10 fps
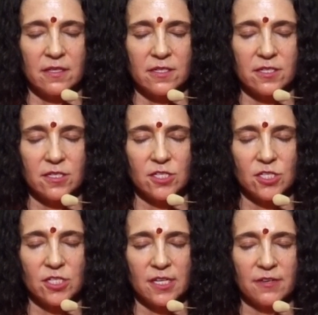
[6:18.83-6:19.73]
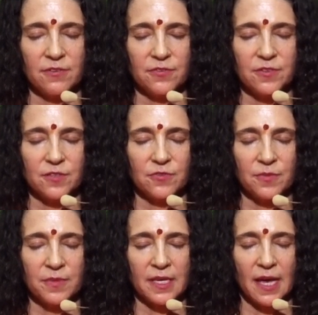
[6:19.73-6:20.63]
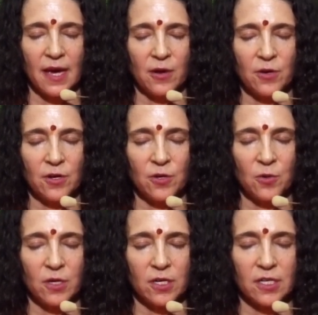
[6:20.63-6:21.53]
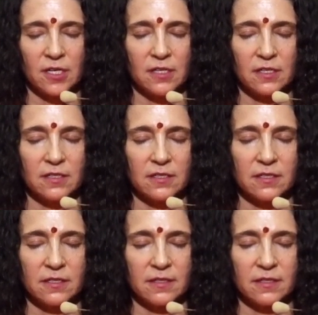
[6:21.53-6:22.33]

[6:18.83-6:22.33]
to shift from the outer world